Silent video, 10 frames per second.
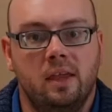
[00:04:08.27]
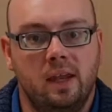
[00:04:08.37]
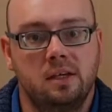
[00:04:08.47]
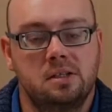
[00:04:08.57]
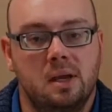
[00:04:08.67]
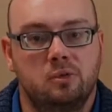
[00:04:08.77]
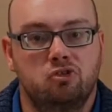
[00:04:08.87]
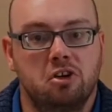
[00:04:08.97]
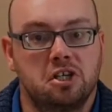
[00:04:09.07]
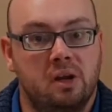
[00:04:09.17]
The next
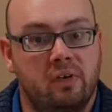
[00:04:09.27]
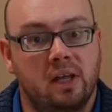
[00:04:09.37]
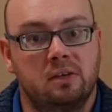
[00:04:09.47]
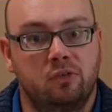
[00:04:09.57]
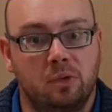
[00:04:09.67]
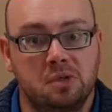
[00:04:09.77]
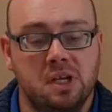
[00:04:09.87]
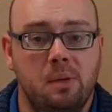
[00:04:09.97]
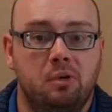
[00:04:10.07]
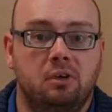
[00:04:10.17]
demonstration I've had to film
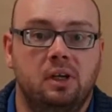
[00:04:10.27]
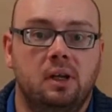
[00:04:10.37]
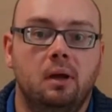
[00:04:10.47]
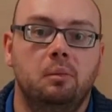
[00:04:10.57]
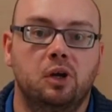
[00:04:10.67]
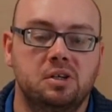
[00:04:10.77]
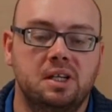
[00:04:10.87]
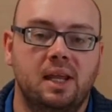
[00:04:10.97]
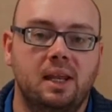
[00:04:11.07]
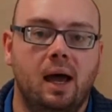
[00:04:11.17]
separately because I
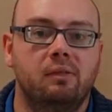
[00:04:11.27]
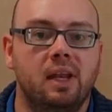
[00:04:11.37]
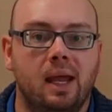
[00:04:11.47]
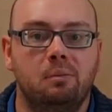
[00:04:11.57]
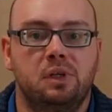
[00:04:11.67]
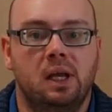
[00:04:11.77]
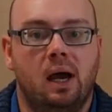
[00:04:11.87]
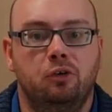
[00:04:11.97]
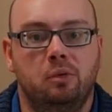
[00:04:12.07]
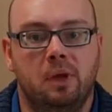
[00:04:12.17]
didn't have an empty
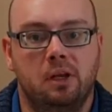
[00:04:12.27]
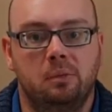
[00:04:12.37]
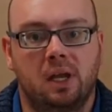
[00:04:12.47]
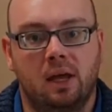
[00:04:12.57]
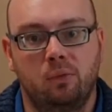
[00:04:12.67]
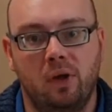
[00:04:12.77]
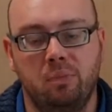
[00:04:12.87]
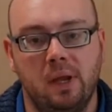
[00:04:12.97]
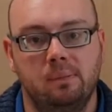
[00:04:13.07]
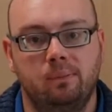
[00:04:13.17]
aluminium can with
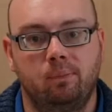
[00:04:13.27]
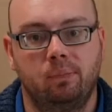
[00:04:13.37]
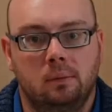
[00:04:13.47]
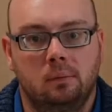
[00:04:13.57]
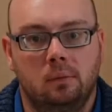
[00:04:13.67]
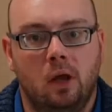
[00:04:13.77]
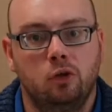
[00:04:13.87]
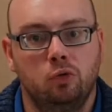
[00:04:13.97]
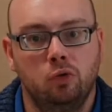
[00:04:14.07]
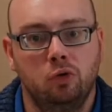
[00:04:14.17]
me.
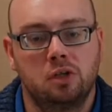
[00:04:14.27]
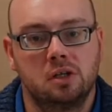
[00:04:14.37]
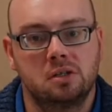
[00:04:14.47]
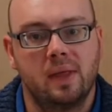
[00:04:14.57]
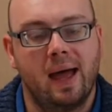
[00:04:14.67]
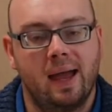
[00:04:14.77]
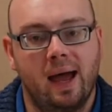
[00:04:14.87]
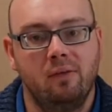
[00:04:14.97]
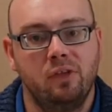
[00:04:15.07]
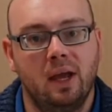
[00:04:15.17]
You'll notice that I
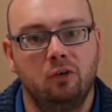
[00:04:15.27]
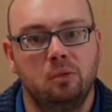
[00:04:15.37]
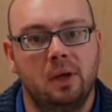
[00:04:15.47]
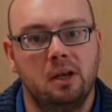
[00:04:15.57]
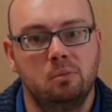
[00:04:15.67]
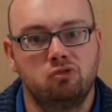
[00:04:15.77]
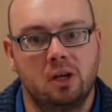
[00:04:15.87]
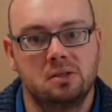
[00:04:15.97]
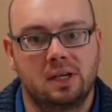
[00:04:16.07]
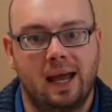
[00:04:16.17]
have the aluminium
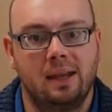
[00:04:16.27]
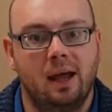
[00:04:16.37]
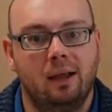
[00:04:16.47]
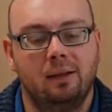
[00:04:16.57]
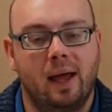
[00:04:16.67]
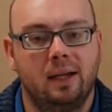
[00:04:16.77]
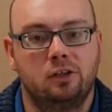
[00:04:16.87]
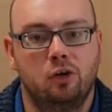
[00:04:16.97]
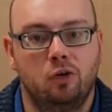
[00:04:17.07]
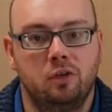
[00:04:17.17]
drinks can lying
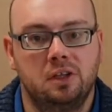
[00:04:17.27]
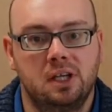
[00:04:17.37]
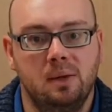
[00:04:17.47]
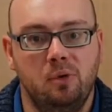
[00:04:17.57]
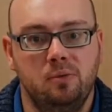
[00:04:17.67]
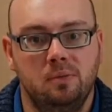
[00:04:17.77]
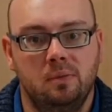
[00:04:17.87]
down on the table.